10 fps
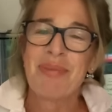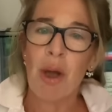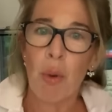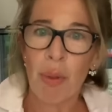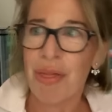
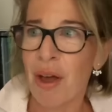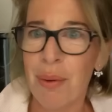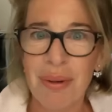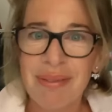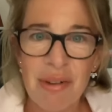Also,
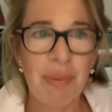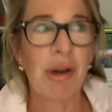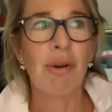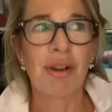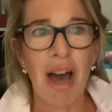if we
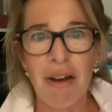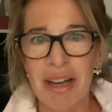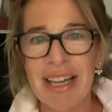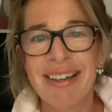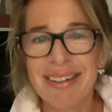got going,